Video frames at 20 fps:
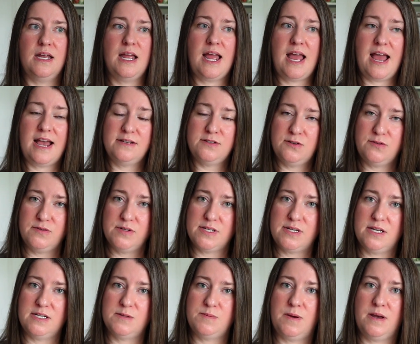has
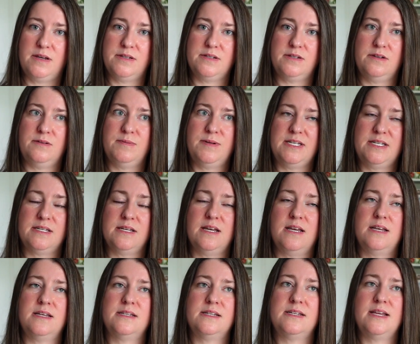oversized puzzle
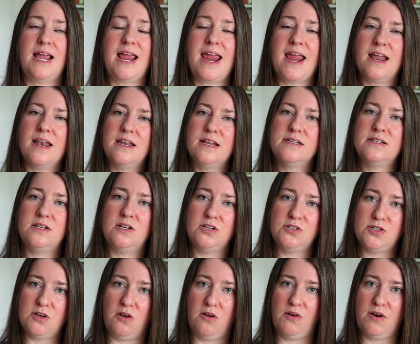pieces and it's an
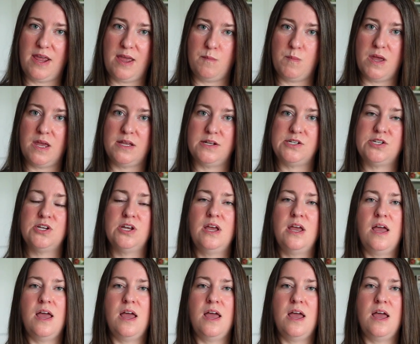adult image.